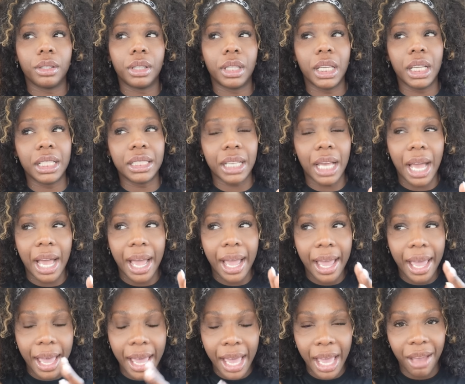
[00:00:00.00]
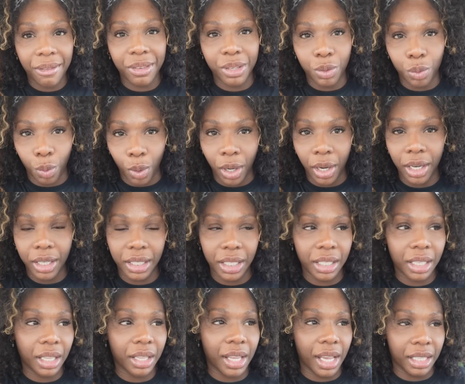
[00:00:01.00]
things I haven't worked
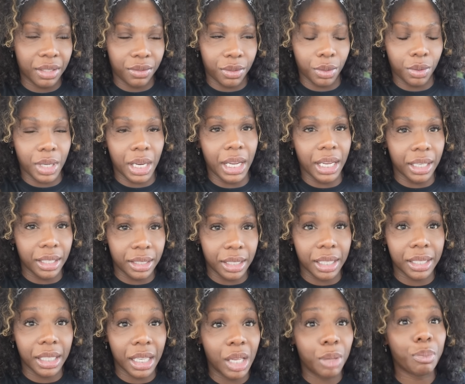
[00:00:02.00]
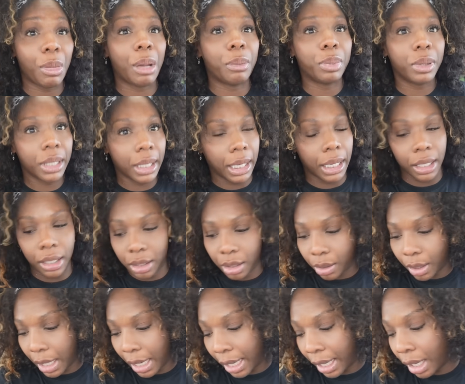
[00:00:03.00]
in the last few days. That's in my plan,
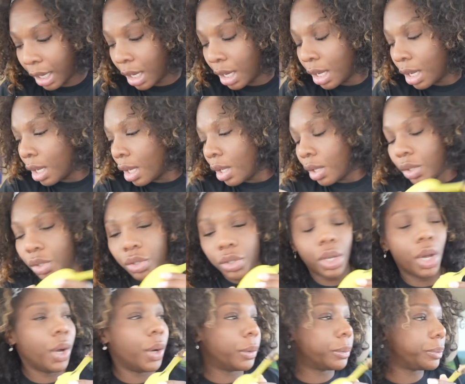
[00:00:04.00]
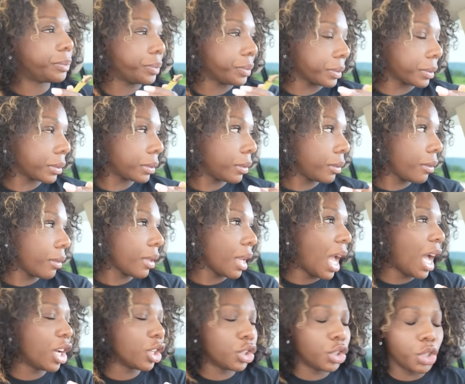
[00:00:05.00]
okay? So
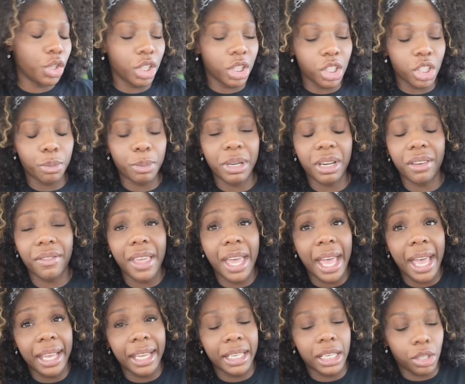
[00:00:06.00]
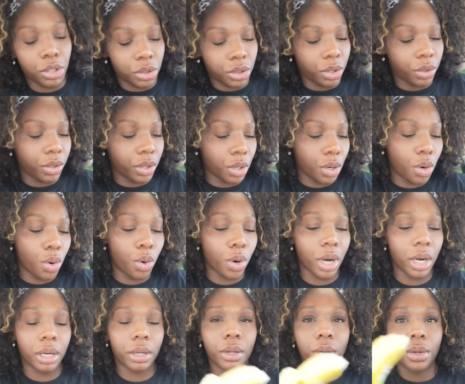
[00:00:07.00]
I'll show you a little bit of that and I'll show you the
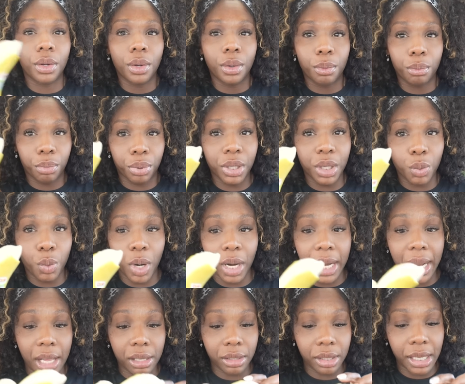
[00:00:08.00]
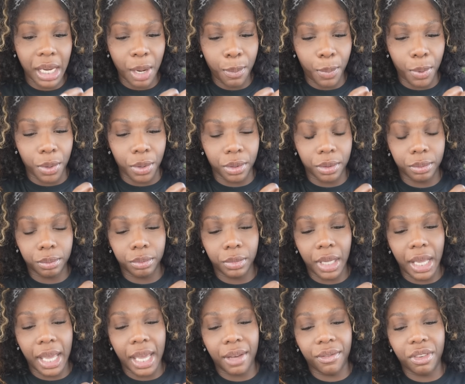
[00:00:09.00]
core. Pre-workout staple,
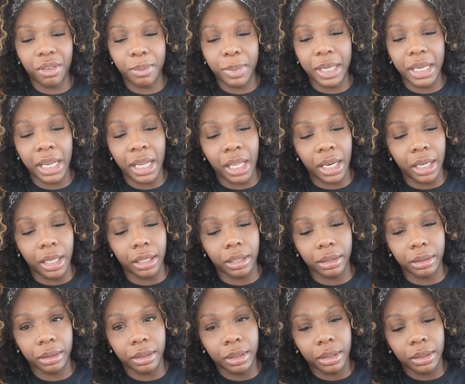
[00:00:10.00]
half a banana.